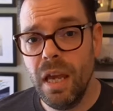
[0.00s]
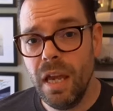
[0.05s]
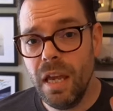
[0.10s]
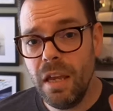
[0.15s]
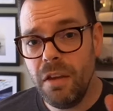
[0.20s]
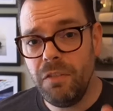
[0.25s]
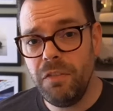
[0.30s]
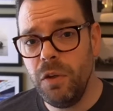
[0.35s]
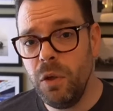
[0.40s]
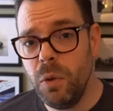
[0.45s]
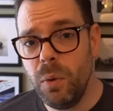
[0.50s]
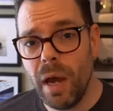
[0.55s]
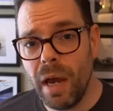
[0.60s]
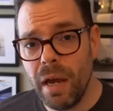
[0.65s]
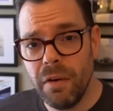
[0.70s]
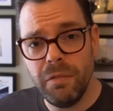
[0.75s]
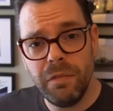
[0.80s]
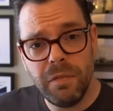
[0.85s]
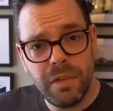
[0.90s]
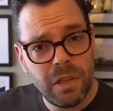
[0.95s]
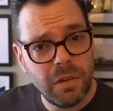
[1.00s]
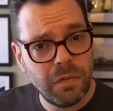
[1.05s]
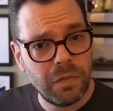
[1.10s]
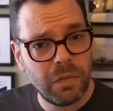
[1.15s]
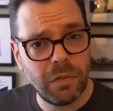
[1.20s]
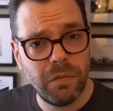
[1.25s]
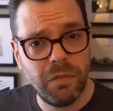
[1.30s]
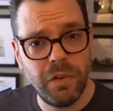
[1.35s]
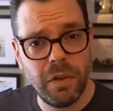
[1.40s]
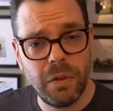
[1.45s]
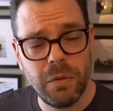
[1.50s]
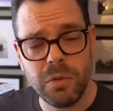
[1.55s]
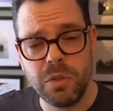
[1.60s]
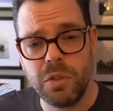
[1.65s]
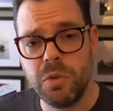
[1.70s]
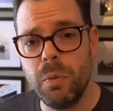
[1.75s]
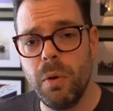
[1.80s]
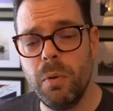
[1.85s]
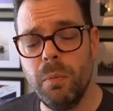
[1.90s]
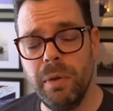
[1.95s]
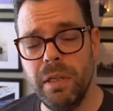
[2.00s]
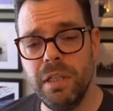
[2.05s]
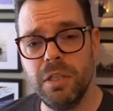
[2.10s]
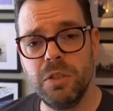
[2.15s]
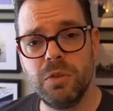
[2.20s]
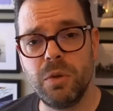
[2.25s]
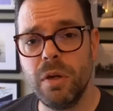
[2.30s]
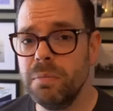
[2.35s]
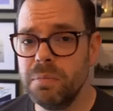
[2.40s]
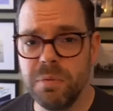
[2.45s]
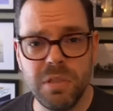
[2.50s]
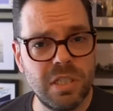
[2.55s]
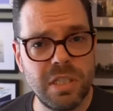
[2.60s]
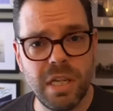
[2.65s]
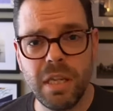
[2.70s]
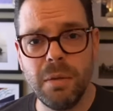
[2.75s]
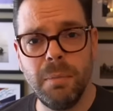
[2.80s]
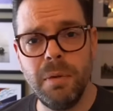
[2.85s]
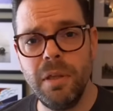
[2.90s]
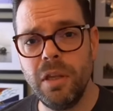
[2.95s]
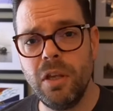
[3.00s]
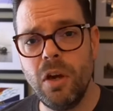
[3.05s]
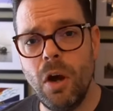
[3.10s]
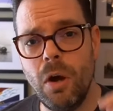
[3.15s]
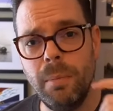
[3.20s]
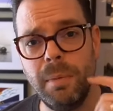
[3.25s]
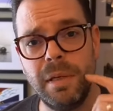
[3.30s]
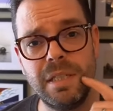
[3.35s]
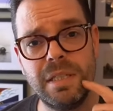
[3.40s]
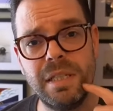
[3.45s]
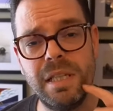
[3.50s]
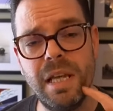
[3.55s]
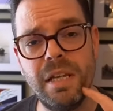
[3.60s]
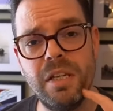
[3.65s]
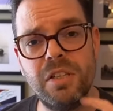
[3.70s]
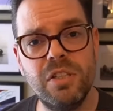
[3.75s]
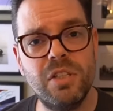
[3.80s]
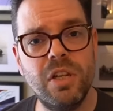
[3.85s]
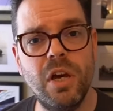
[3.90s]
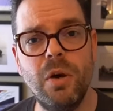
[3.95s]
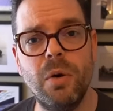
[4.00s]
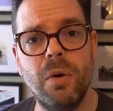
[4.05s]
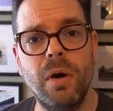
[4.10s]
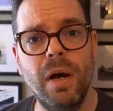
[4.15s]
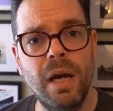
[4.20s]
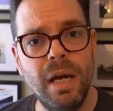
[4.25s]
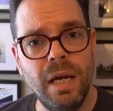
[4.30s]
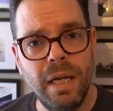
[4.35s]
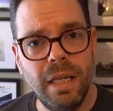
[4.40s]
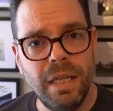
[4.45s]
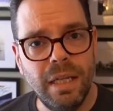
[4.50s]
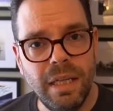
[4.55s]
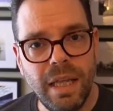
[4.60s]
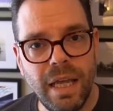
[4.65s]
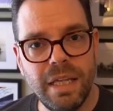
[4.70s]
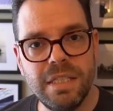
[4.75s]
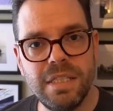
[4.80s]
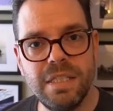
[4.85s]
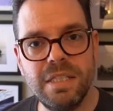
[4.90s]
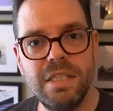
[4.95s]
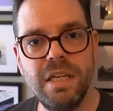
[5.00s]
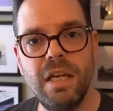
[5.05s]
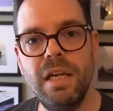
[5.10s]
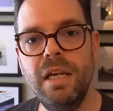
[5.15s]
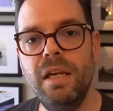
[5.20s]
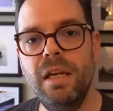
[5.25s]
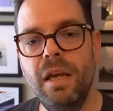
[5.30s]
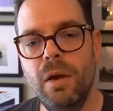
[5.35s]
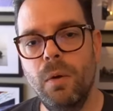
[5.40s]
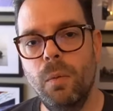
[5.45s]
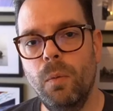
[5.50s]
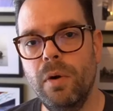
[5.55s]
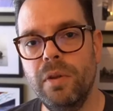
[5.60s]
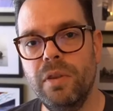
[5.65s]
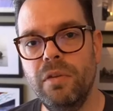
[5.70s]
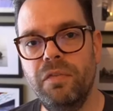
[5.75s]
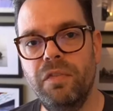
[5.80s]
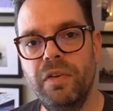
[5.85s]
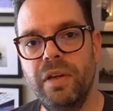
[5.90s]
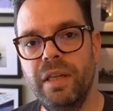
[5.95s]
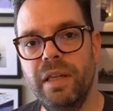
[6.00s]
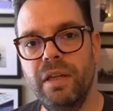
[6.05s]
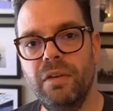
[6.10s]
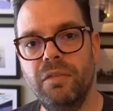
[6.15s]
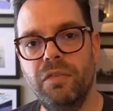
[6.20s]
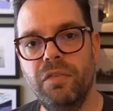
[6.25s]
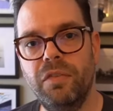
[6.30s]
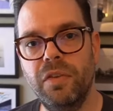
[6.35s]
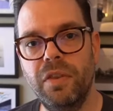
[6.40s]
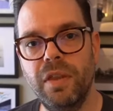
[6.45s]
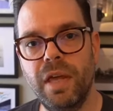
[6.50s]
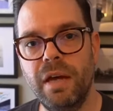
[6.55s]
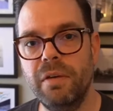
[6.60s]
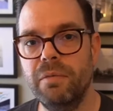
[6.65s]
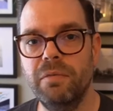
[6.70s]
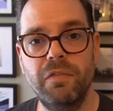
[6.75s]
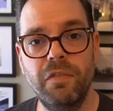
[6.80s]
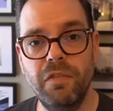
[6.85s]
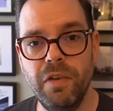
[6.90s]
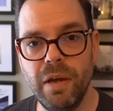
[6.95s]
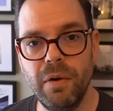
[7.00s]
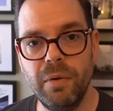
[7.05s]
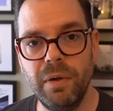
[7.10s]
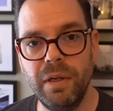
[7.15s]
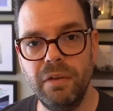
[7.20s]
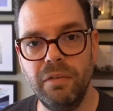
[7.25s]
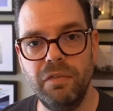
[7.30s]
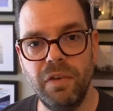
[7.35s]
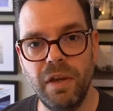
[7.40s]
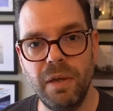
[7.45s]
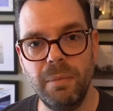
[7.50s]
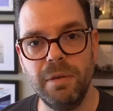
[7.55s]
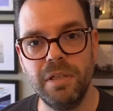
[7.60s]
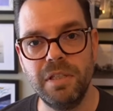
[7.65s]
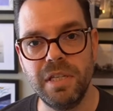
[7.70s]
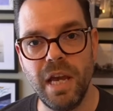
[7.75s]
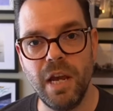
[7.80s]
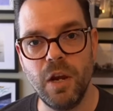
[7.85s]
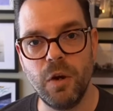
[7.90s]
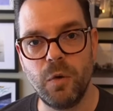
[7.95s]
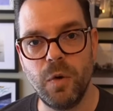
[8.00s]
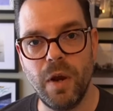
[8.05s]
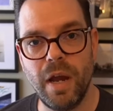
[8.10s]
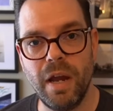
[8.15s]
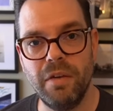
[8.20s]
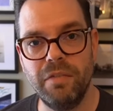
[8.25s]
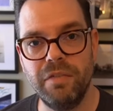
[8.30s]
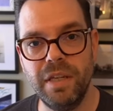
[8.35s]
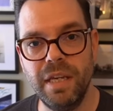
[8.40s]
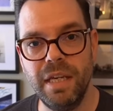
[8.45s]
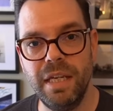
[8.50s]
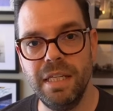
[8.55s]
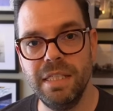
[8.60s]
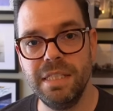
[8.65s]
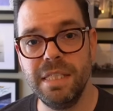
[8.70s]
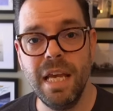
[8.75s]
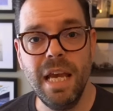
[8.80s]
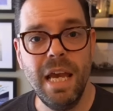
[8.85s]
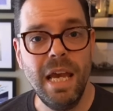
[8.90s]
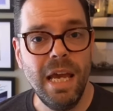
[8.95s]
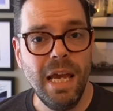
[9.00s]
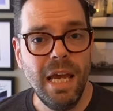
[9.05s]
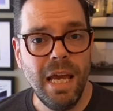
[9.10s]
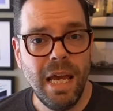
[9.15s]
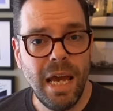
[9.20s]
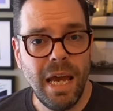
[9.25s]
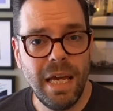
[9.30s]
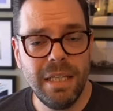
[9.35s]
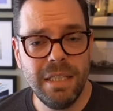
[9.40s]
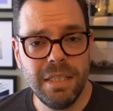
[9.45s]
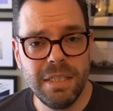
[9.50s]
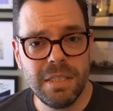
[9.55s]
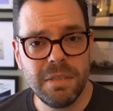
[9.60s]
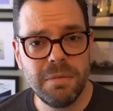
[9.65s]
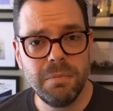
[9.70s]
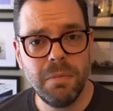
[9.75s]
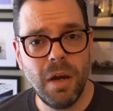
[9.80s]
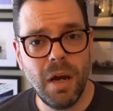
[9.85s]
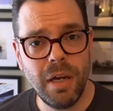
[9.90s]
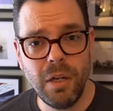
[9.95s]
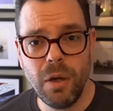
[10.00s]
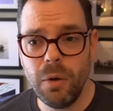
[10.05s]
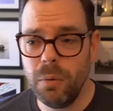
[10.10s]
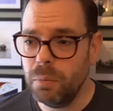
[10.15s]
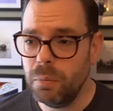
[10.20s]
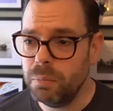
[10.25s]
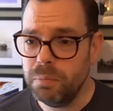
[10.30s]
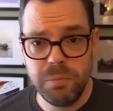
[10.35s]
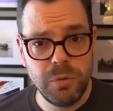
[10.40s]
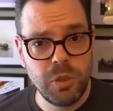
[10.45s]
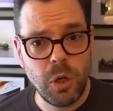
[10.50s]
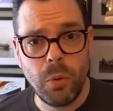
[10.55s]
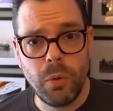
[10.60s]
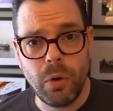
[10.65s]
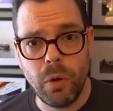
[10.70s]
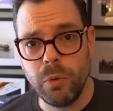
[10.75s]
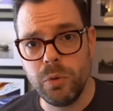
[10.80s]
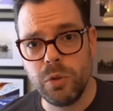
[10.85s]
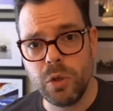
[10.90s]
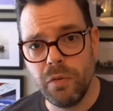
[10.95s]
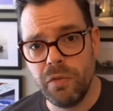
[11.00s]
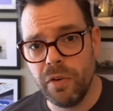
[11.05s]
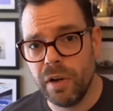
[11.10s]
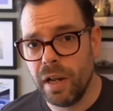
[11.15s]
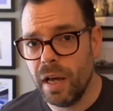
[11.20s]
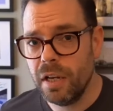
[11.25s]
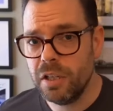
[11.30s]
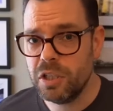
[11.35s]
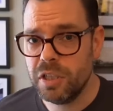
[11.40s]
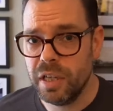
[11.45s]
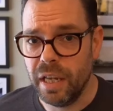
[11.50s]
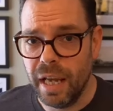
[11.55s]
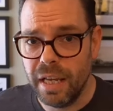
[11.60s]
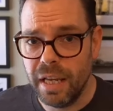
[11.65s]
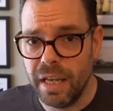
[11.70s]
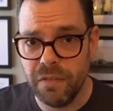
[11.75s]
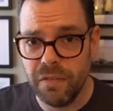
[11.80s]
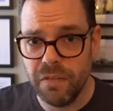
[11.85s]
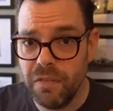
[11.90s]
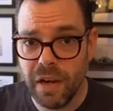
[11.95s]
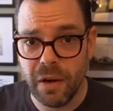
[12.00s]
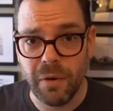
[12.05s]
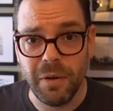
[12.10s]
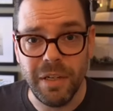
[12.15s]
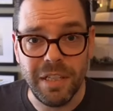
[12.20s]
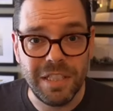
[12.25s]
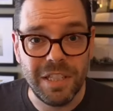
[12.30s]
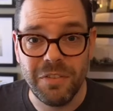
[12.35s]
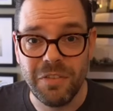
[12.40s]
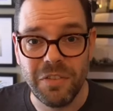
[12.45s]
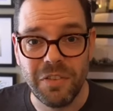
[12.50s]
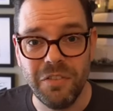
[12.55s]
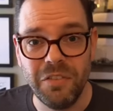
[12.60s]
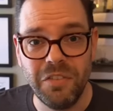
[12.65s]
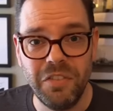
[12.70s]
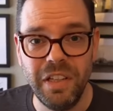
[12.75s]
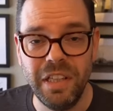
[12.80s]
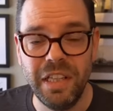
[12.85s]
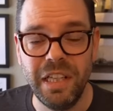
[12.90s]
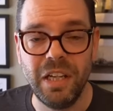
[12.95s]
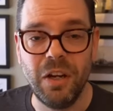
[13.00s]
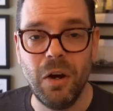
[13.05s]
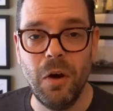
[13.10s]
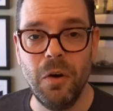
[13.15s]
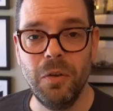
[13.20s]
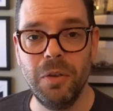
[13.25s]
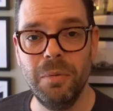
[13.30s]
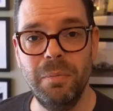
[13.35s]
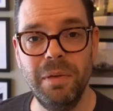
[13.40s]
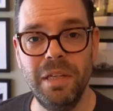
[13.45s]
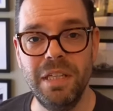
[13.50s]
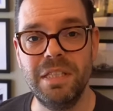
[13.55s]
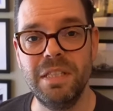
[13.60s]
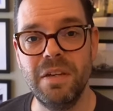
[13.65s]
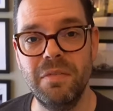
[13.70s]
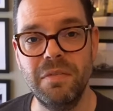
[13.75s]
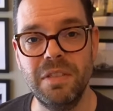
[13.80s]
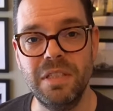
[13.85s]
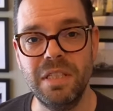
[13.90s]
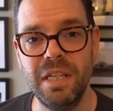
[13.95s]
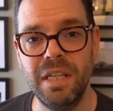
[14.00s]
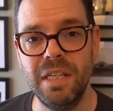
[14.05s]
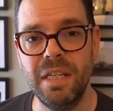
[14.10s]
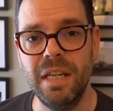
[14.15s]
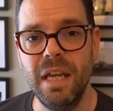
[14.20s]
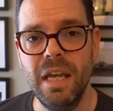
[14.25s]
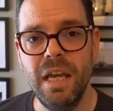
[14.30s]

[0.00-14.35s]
if you have different views to what we described, stick them in the comments. Let us know. Let's see what the feeling for that very famous aircraft is. And I know Joe Coles over at Hashkit has a very different feeling on the B seventeen.